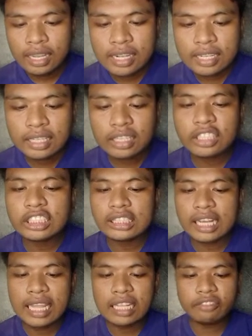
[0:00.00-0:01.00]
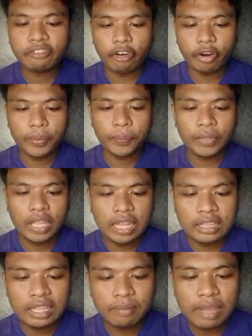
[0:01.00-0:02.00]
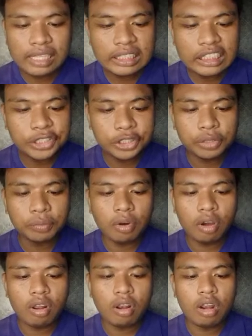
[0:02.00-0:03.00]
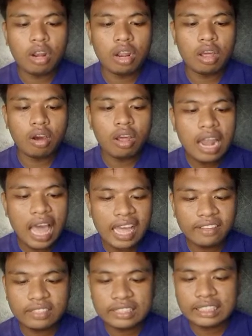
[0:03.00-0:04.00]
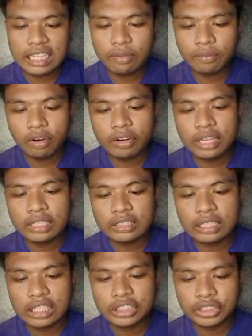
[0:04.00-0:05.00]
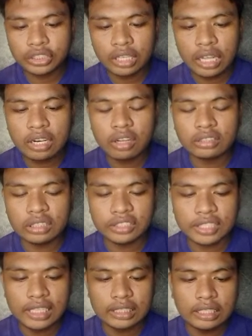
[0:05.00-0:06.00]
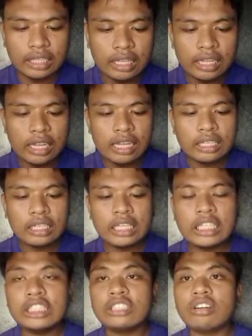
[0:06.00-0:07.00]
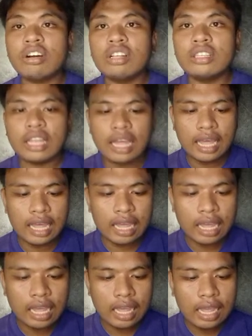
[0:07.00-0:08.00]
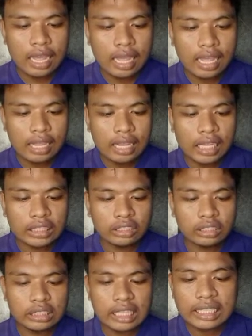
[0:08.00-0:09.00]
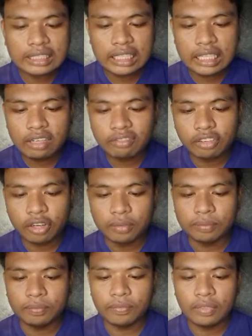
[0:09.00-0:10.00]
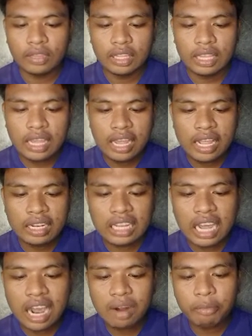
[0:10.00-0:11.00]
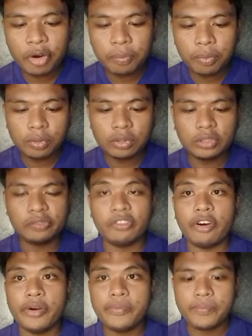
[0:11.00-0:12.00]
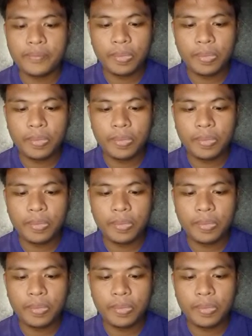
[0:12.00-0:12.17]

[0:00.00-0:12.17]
In the crystalline form, the metal group all have the same orientation along the chain. This is called the isostatic form. In the amorphous form,